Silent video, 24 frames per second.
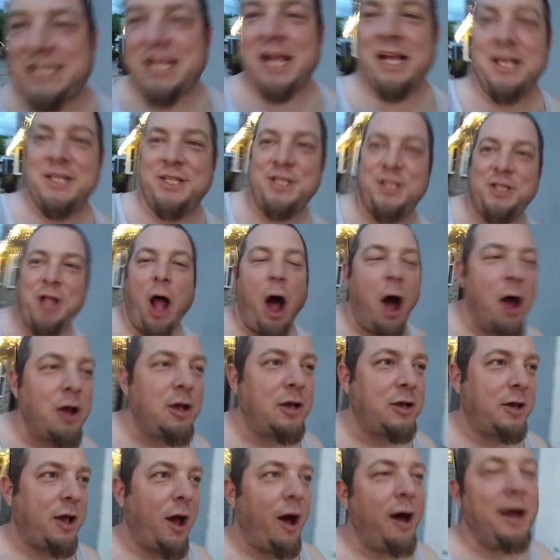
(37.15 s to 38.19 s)
says Doug
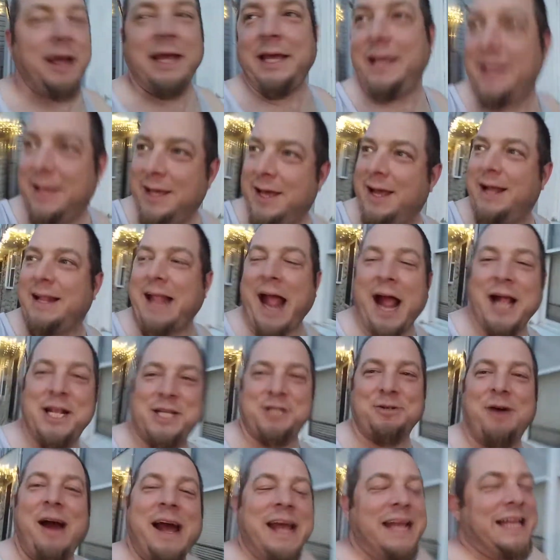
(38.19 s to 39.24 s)
Kite.
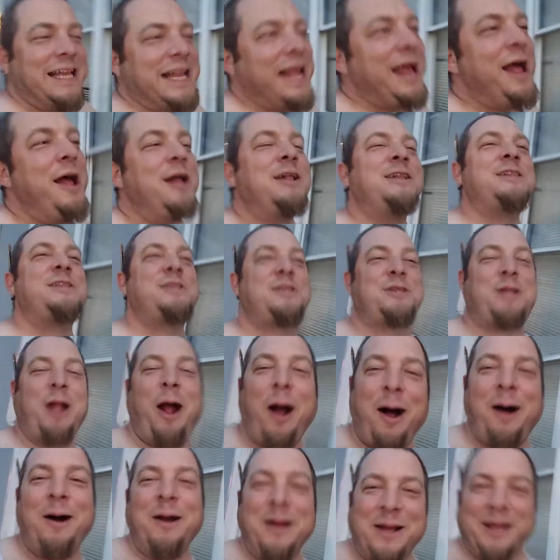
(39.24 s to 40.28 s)
That's right,
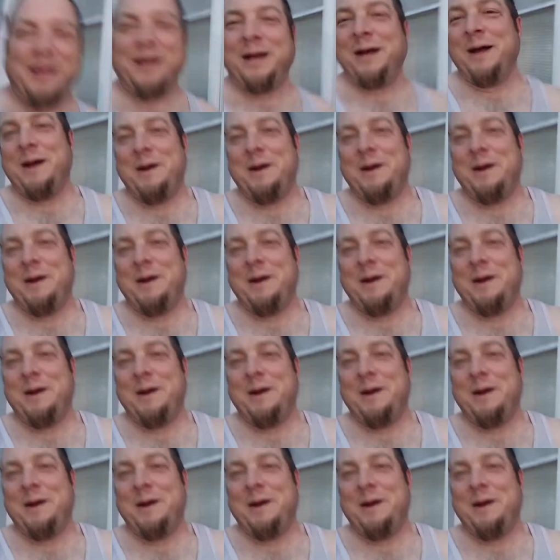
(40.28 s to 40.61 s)
Doug,